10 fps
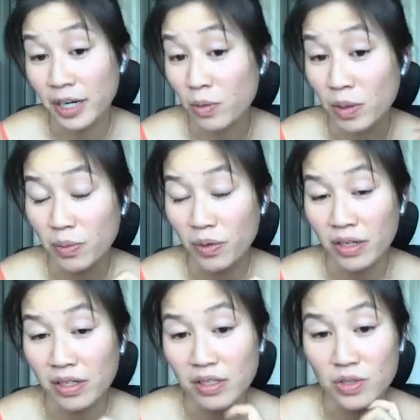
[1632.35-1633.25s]
at one
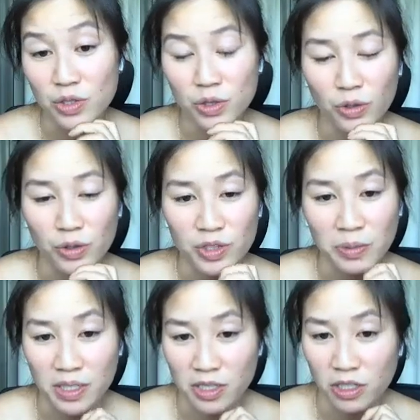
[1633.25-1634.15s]
point because the trolls on my
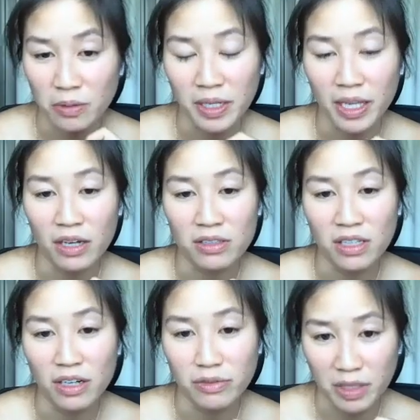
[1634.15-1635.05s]
Instagram account
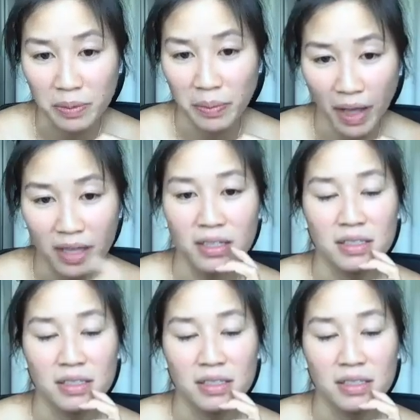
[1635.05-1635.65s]
got really bad.